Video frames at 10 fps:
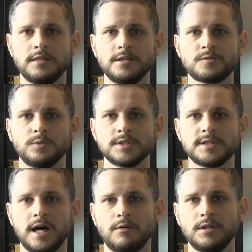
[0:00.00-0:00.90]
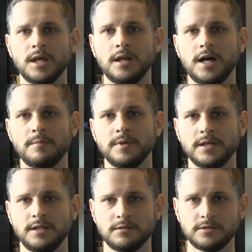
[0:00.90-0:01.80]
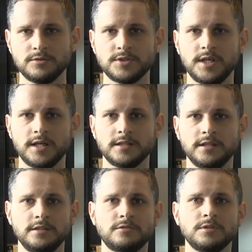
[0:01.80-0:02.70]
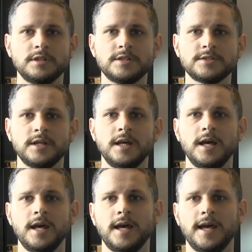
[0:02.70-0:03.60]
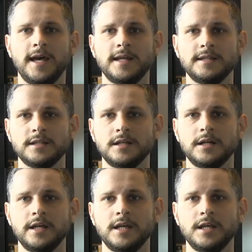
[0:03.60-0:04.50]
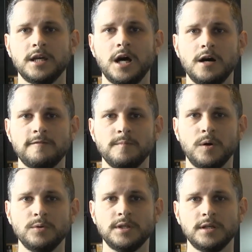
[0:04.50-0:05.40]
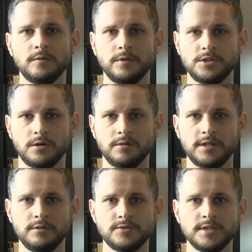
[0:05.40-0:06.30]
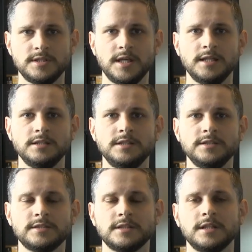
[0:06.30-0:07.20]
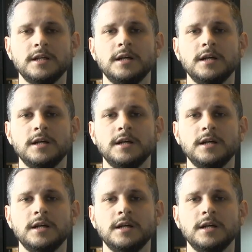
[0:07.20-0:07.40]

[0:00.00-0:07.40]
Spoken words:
this will sound the alarm in order to scare the intruders. And a off mode, which only uses the LEDs.